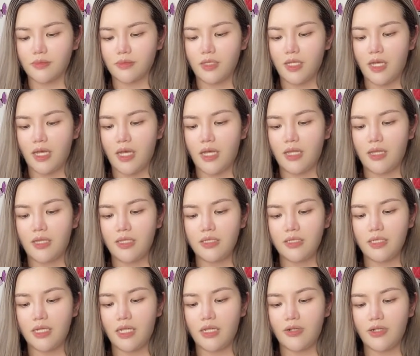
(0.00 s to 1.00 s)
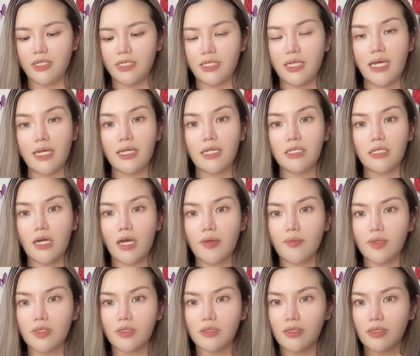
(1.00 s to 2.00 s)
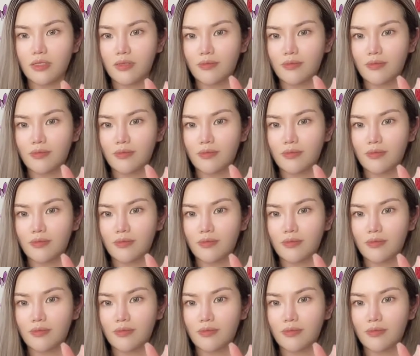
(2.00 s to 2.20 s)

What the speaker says: And this color is Lucky Diamonds.